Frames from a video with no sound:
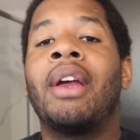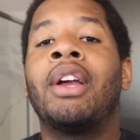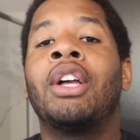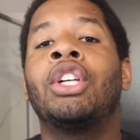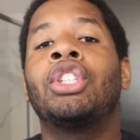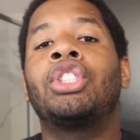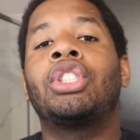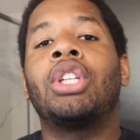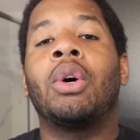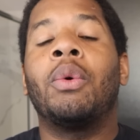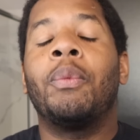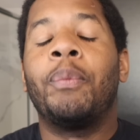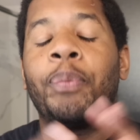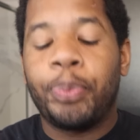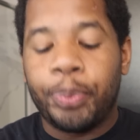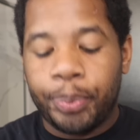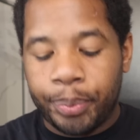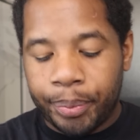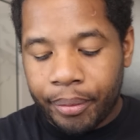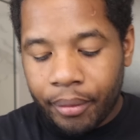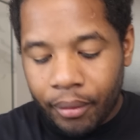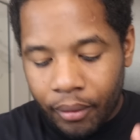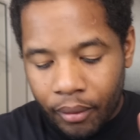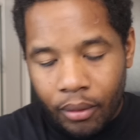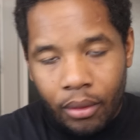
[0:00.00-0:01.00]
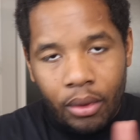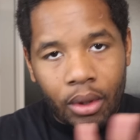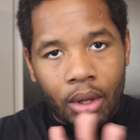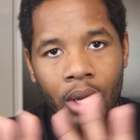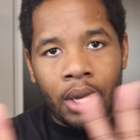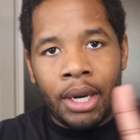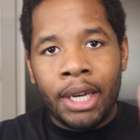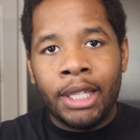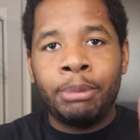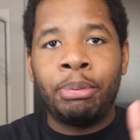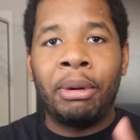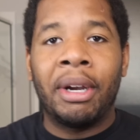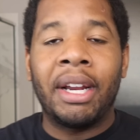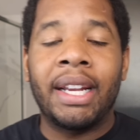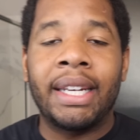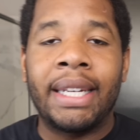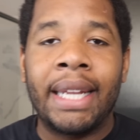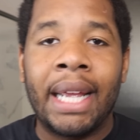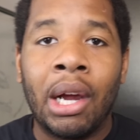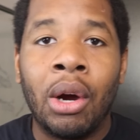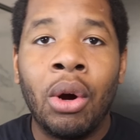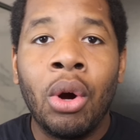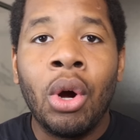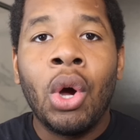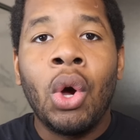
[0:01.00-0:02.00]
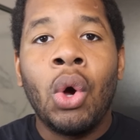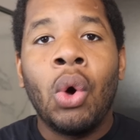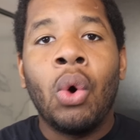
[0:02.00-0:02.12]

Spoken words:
so let's break it down.